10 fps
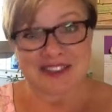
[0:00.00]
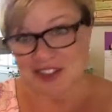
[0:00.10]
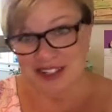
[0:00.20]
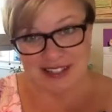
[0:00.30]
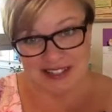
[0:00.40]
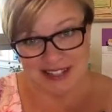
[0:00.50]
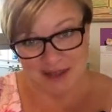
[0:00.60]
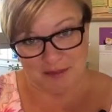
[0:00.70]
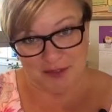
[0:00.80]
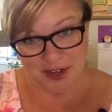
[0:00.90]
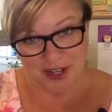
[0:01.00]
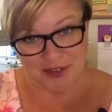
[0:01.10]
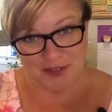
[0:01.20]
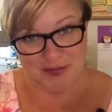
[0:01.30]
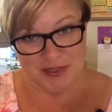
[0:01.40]
Just a little tip for
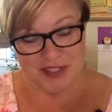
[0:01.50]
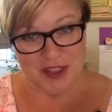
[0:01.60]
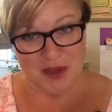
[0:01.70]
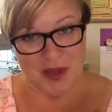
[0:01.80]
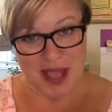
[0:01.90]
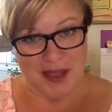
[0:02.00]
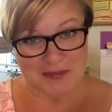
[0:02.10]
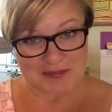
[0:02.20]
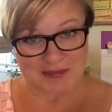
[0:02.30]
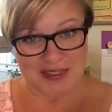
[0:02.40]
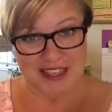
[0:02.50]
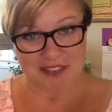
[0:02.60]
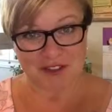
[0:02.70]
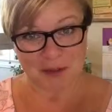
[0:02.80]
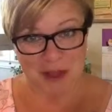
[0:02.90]
you. So
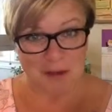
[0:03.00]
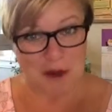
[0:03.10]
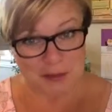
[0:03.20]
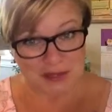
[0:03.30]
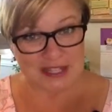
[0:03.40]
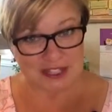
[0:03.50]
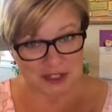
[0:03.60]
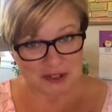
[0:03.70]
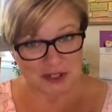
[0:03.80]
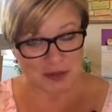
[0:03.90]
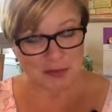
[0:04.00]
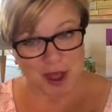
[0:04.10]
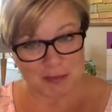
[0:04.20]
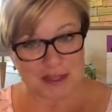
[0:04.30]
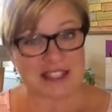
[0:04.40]
if you're repurposing to YouTube,
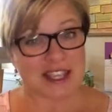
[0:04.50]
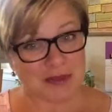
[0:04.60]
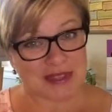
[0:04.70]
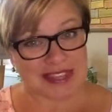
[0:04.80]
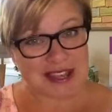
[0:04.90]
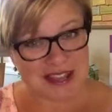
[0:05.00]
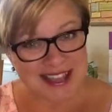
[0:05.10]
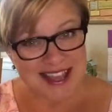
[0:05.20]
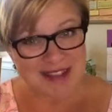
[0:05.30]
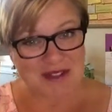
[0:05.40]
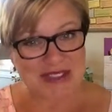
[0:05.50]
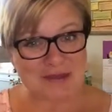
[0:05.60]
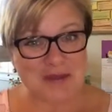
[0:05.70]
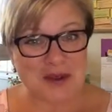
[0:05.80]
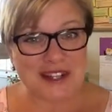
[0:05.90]
probably stick with
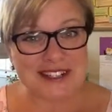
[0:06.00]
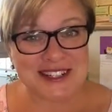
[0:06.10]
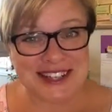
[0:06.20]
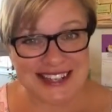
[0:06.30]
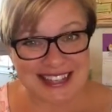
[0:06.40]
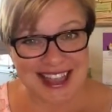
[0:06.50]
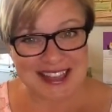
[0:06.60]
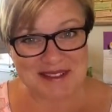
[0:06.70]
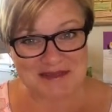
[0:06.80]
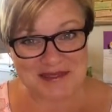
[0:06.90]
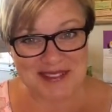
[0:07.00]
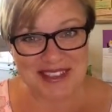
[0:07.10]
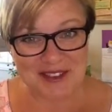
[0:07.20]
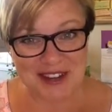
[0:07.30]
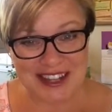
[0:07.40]
the portrait
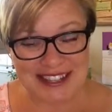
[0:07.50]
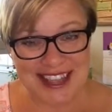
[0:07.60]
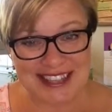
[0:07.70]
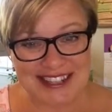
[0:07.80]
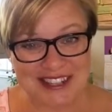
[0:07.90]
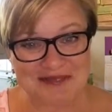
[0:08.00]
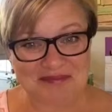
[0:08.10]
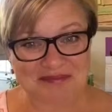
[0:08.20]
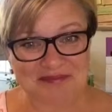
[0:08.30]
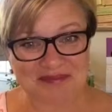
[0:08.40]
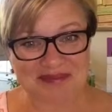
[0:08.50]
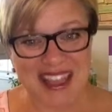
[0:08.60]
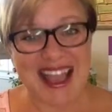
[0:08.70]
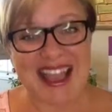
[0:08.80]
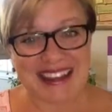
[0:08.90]
orientation.
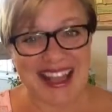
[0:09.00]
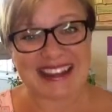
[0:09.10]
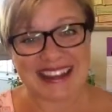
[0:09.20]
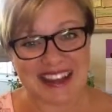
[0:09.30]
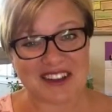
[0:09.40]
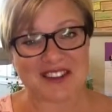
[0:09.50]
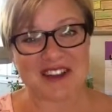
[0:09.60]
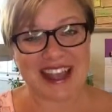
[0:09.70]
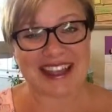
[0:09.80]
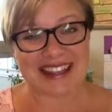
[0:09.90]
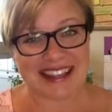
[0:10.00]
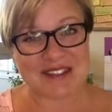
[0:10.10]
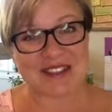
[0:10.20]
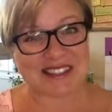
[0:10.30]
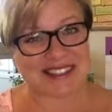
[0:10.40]
I know, right? It
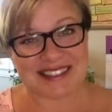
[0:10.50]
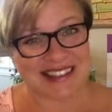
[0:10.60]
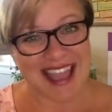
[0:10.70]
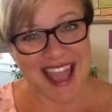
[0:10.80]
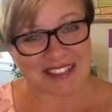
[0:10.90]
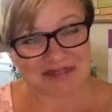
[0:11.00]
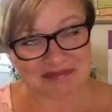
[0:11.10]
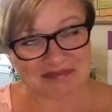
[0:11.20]
was, yeah.